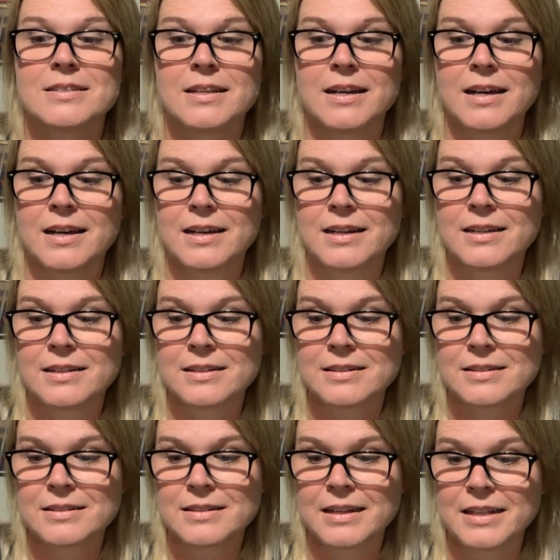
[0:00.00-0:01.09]
Uh,
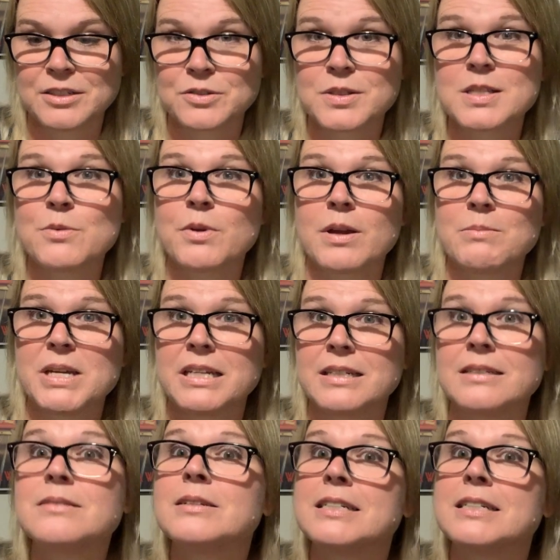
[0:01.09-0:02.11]
and you'll see what I mean.